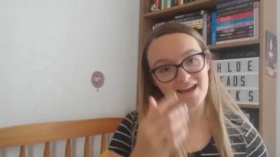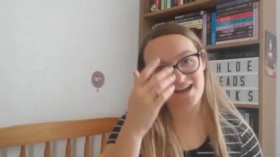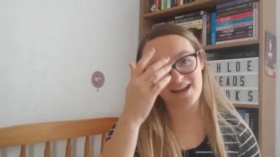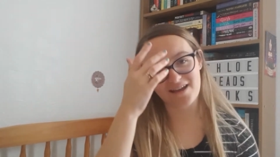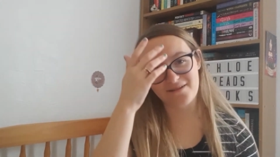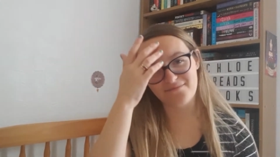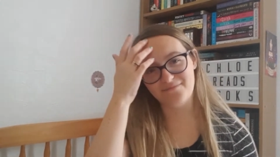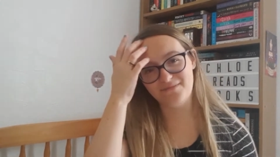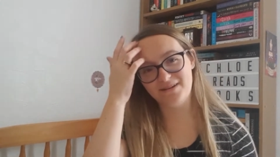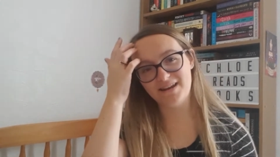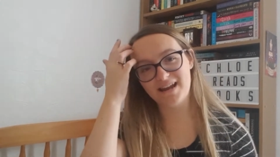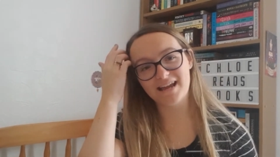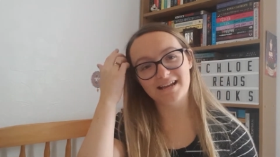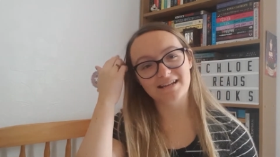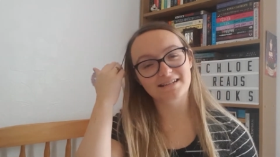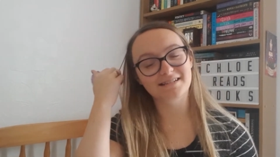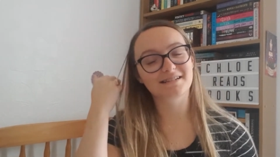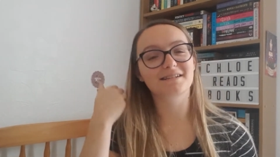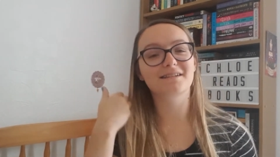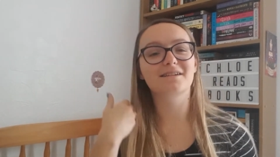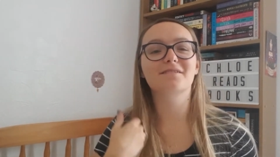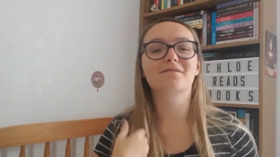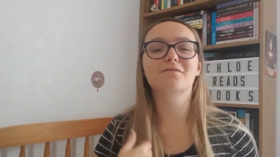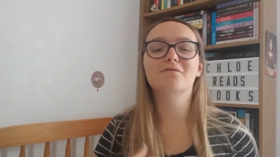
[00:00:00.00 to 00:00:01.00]
Um,
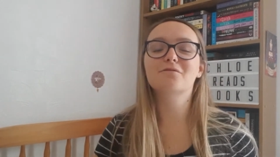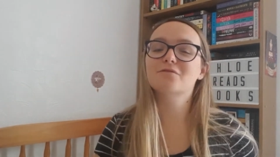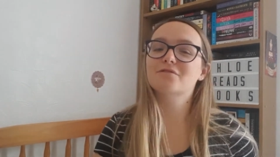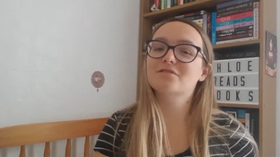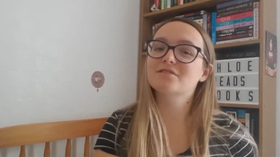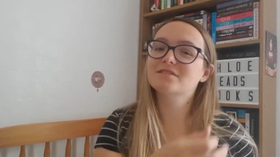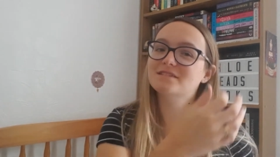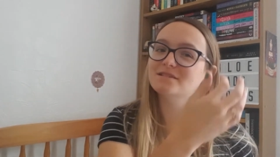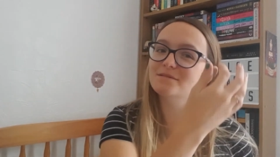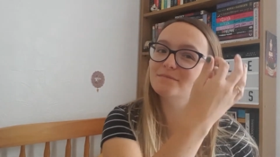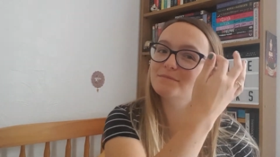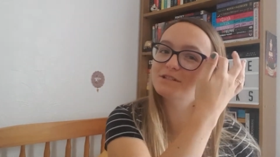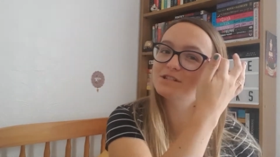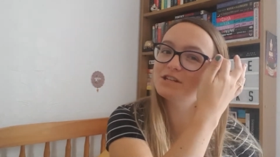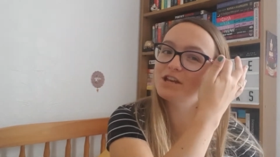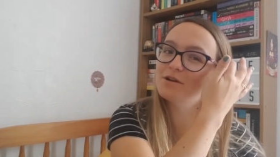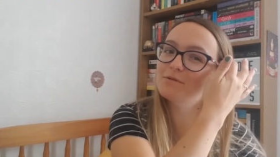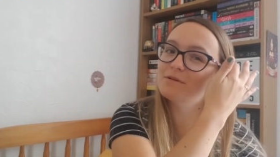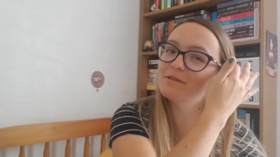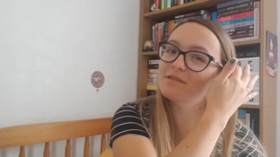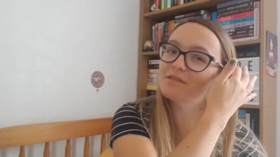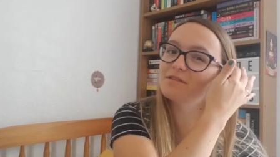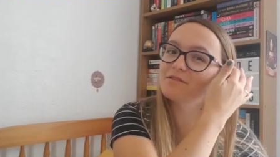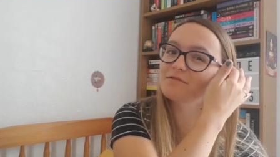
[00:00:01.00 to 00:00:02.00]
next, authors number two
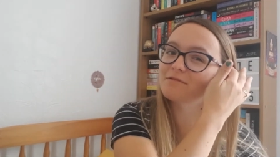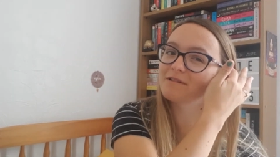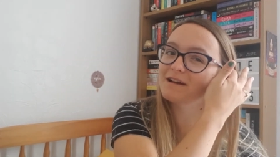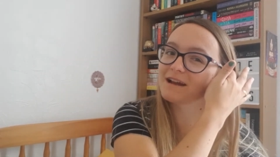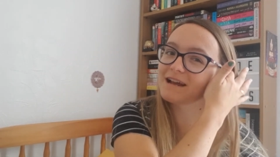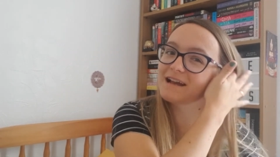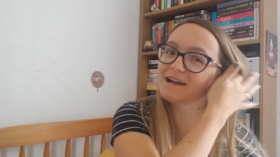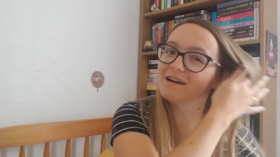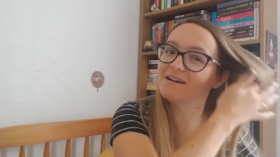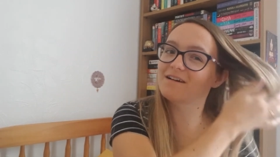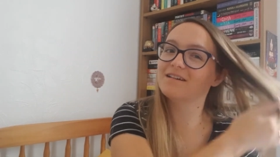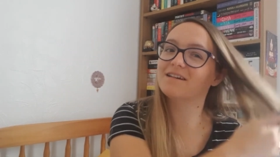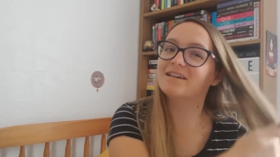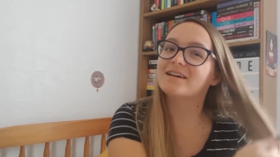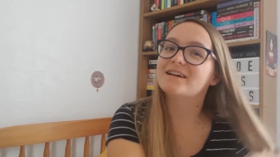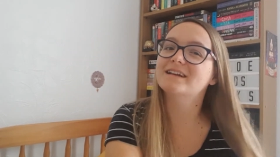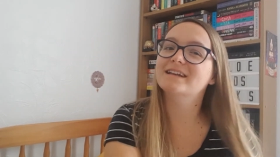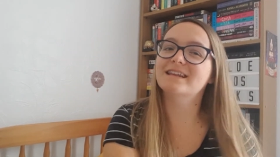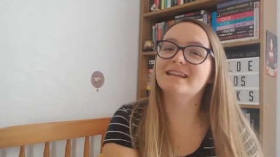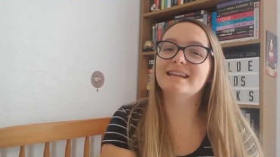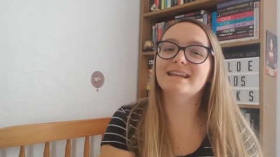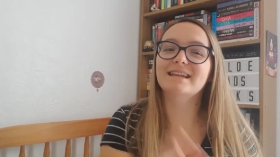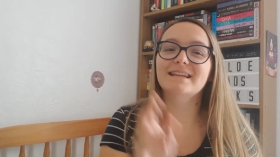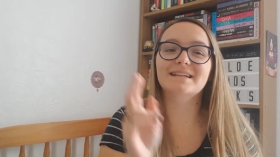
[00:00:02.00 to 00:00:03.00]
and three are like
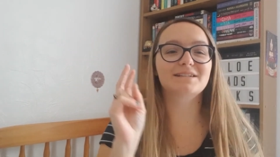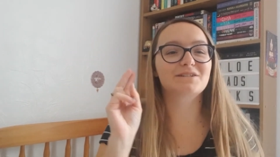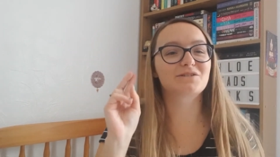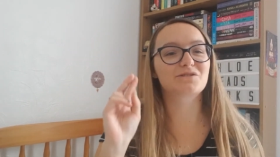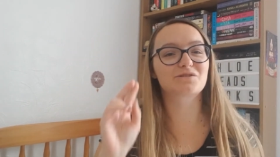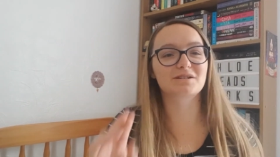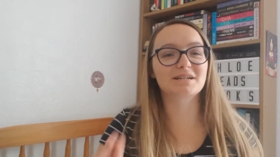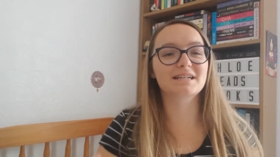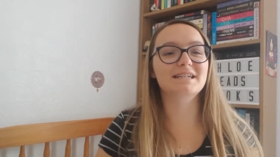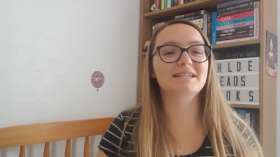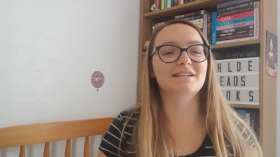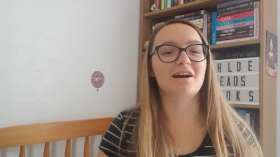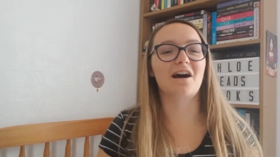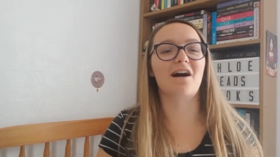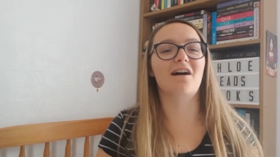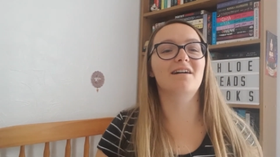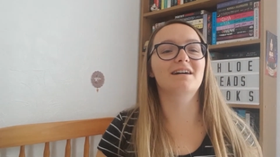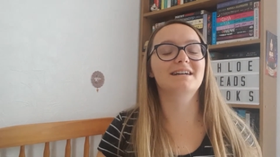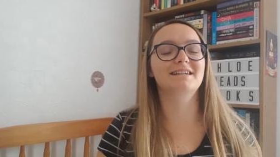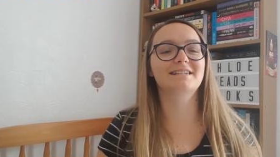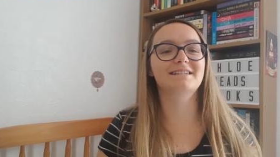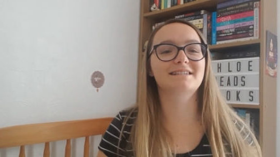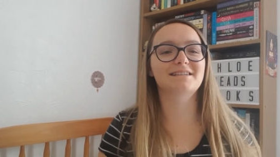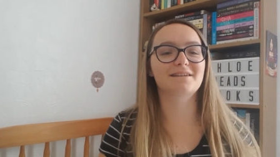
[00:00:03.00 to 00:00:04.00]
literally
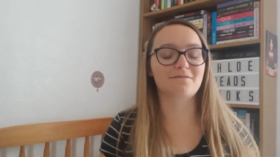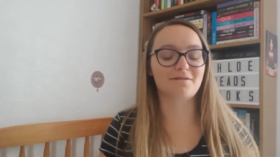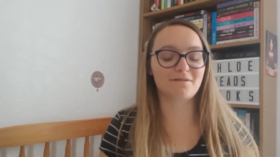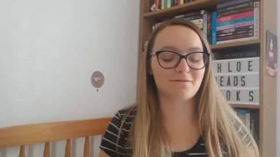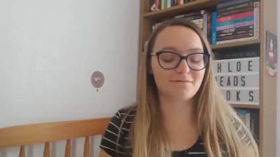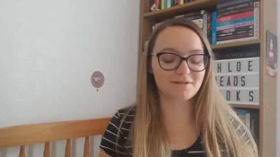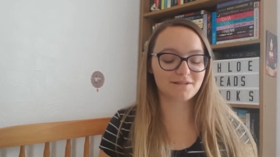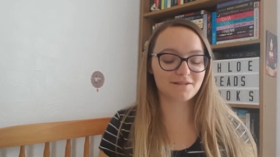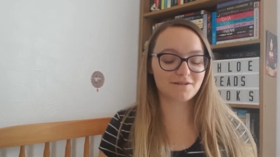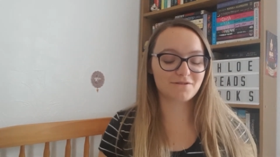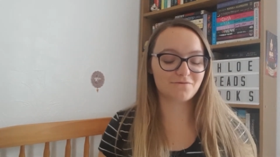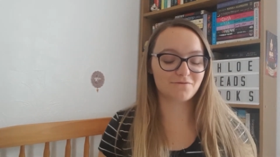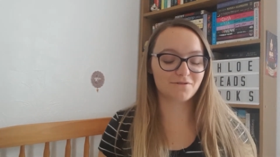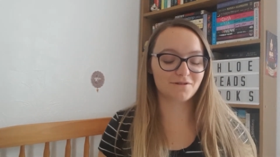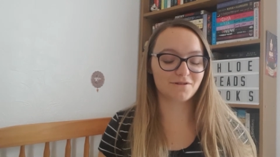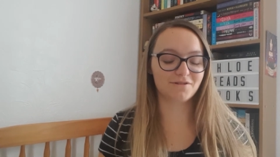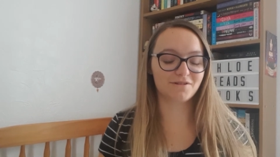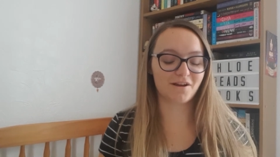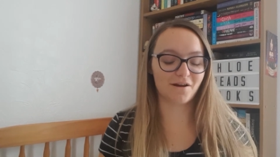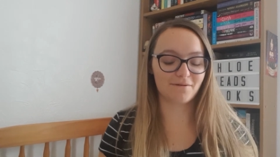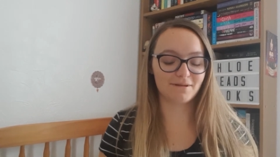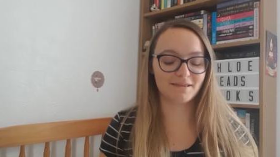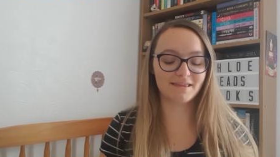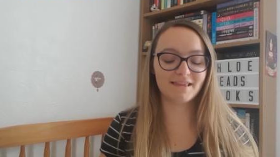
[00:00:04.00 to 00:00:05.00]
tied, so I wasn't sure who to
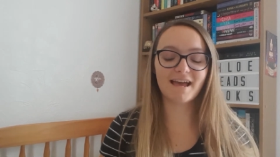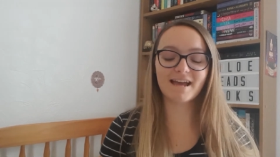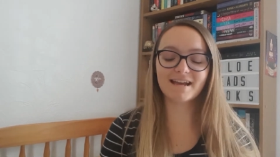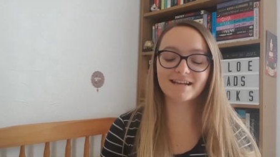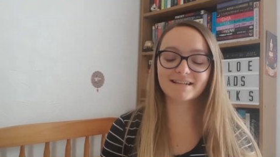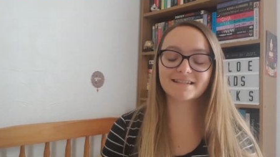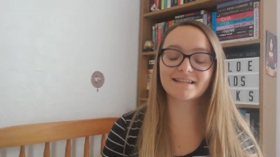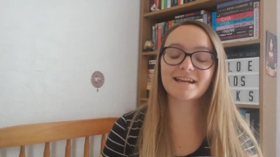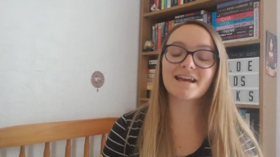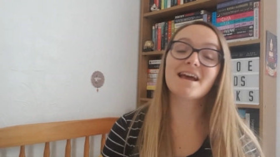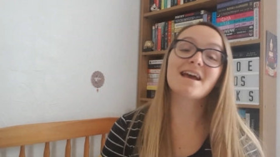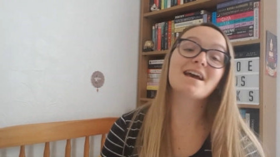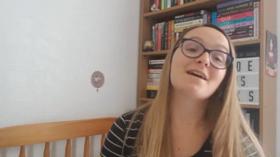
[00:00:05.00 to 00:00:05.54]
go with next,